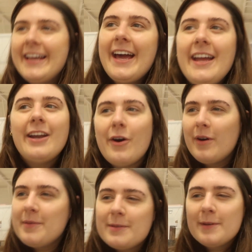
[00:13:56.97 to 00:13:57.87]
Like I know
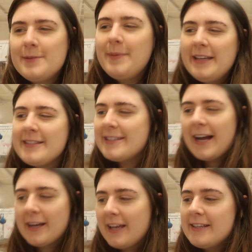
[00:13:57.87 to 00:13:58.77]
I'm supposed to be
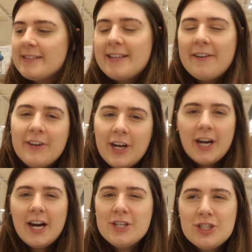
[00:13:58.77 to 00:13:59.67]
stocking
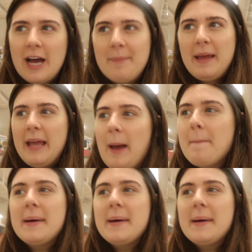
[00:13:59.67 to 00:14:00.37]
stuffer shopping,